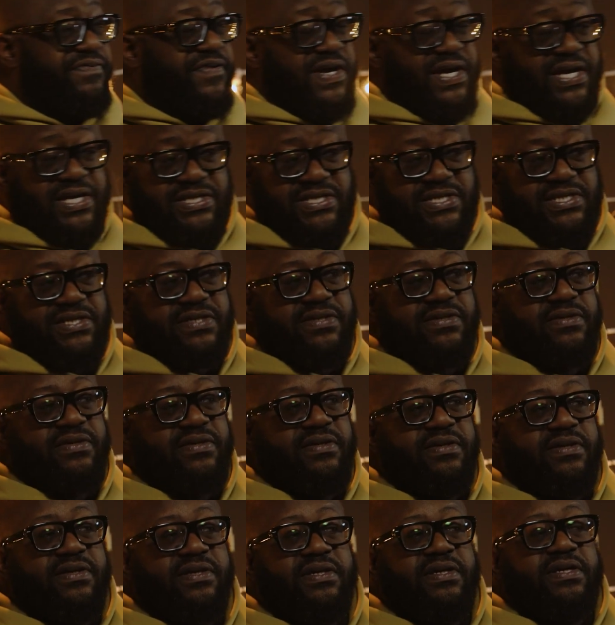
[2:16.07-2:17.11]
for us.
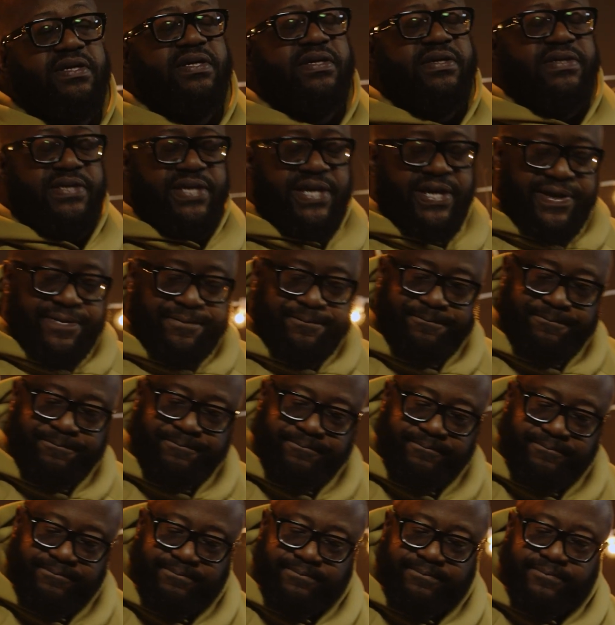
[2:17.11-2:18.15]
Yeah.
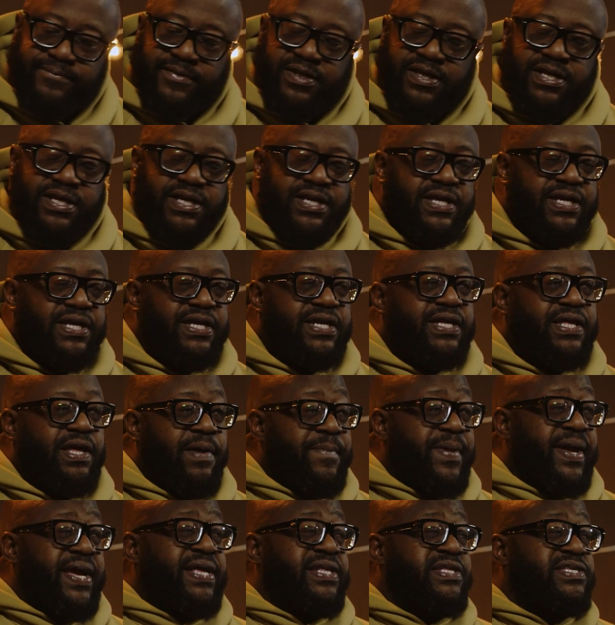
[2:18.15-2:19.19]
That
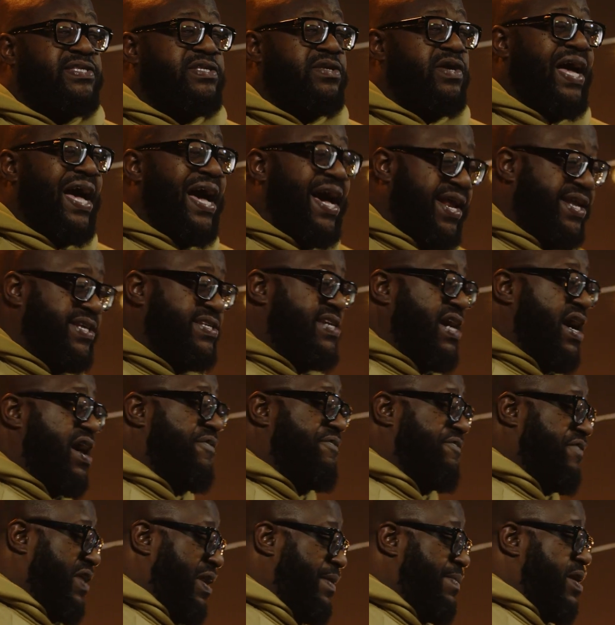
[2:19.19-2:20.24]
means, how does God
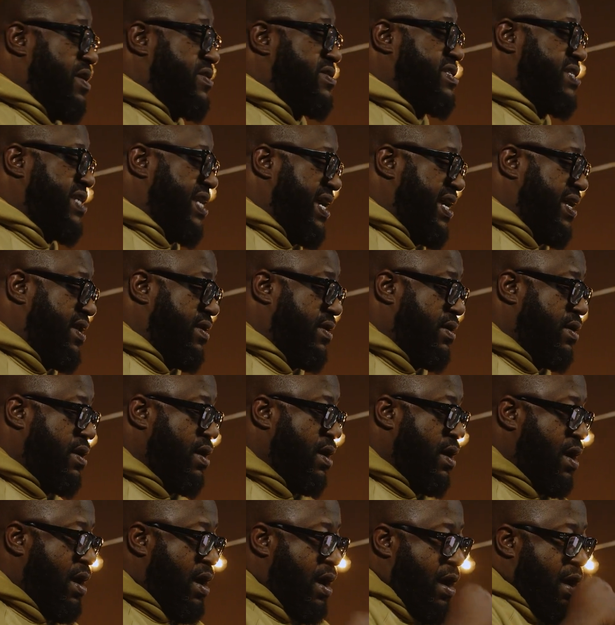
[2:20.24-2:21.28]
feel about sin?
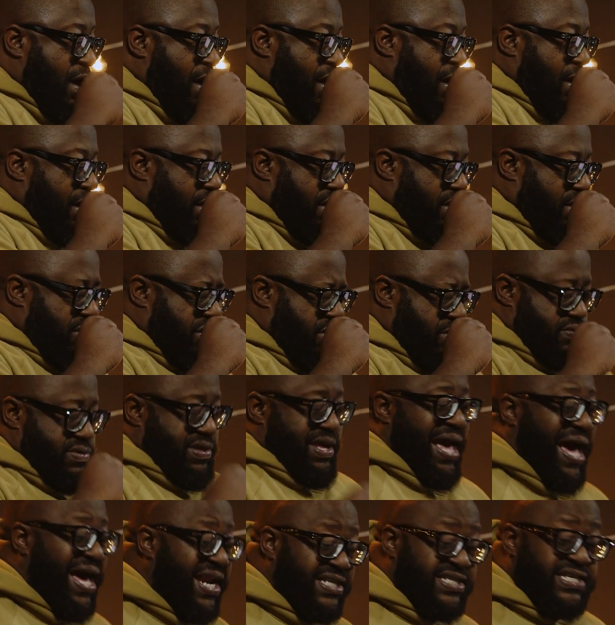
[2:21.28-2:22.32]

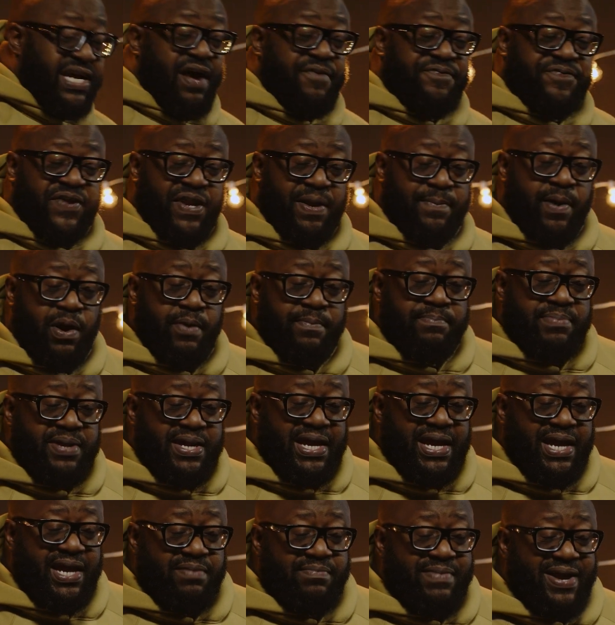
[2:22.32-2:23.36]
How does God feel about
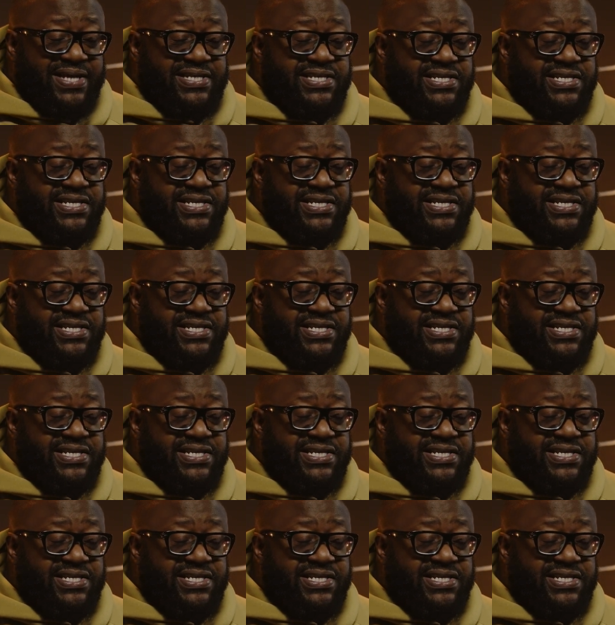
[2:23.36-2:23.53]
me and my